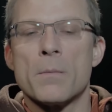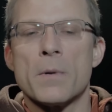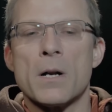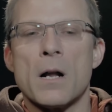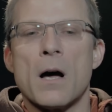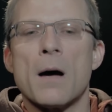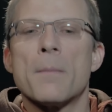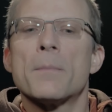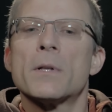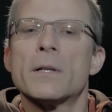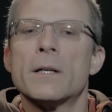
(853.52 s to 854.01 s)

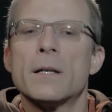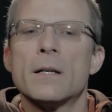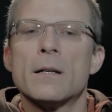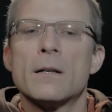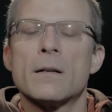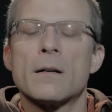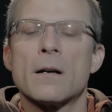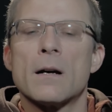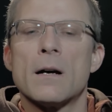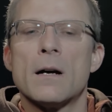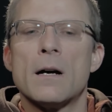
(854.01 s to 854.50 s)

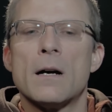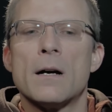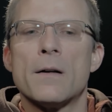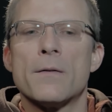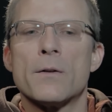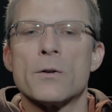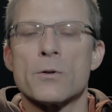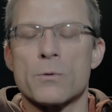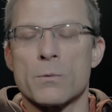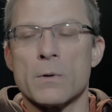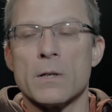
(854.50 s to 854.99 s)
Monopoly.
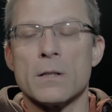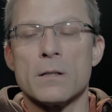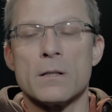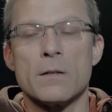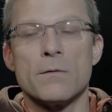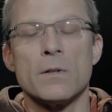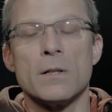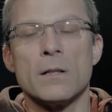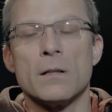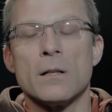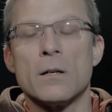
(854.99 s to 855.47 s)
There's
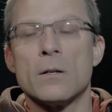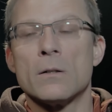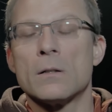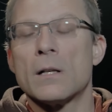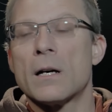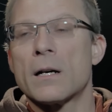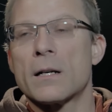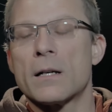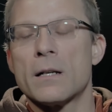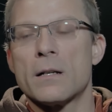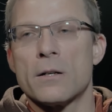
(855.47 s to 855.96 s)
relatively low
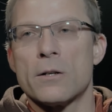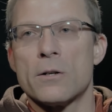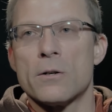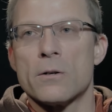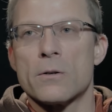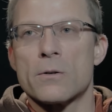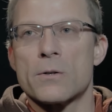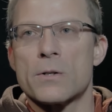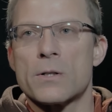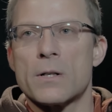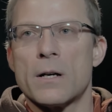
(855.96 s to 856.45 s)
luck in a
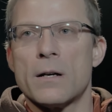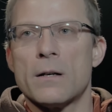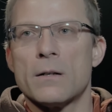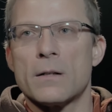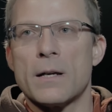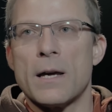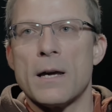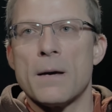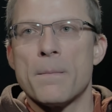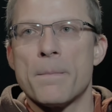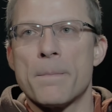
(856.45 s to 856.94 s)
Euro-style
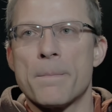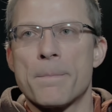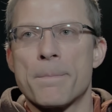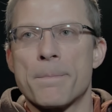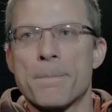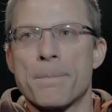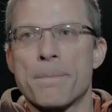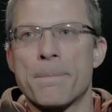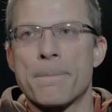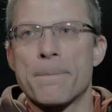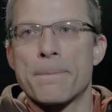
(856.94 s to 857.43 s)
game.
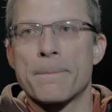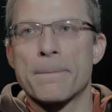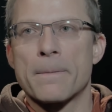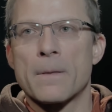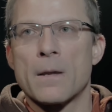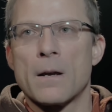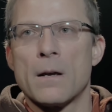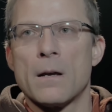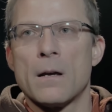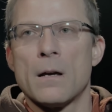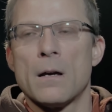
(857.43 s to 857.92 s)

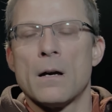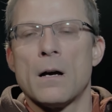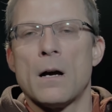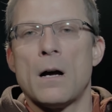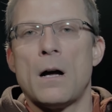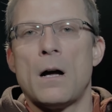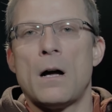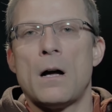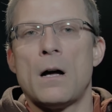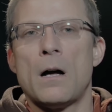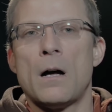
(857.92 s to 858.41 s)

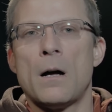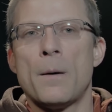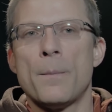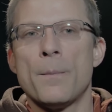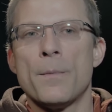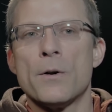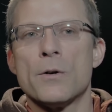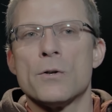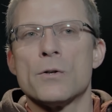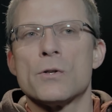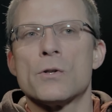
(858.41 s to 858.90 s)

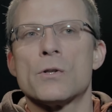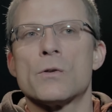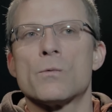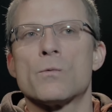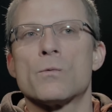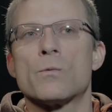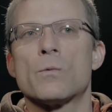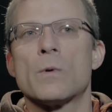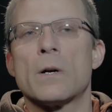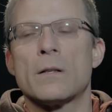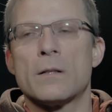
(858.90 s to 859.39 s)
There's
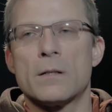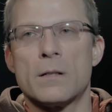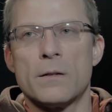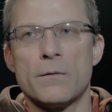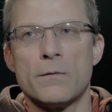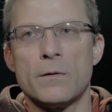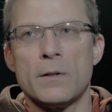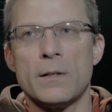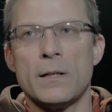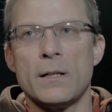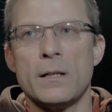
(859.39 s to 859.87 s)

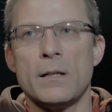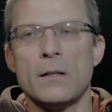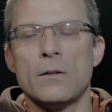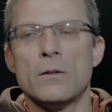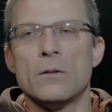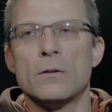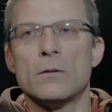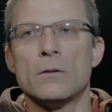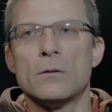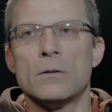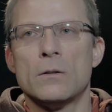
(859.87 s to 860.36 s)
relatively
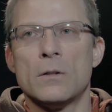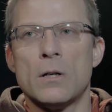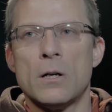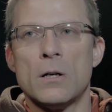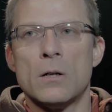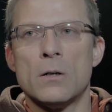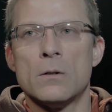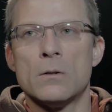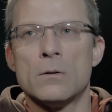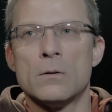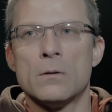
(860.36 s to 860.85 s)

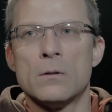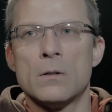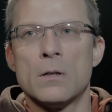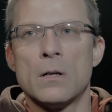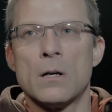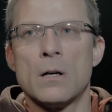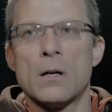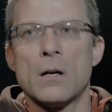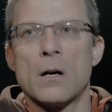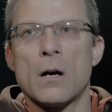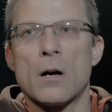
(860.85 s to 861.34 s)
low
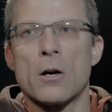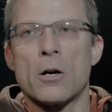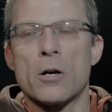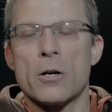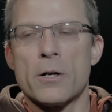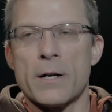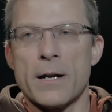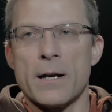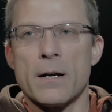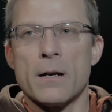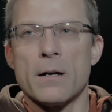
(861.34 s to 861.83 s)

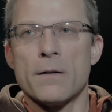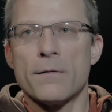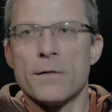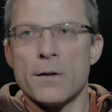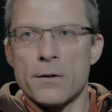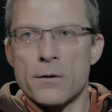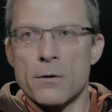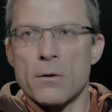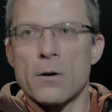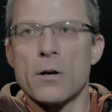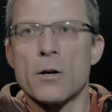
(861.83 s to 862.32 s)
hurting of
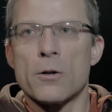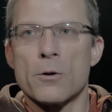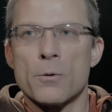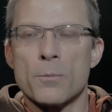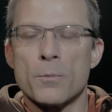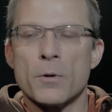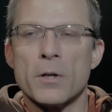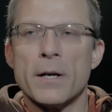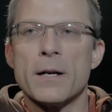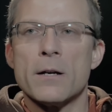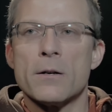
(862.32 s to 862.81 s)
other
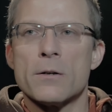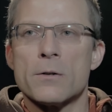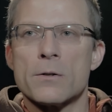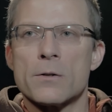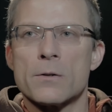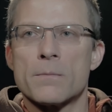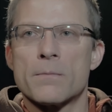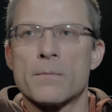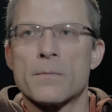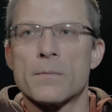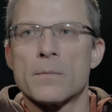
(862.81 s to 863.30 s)
players.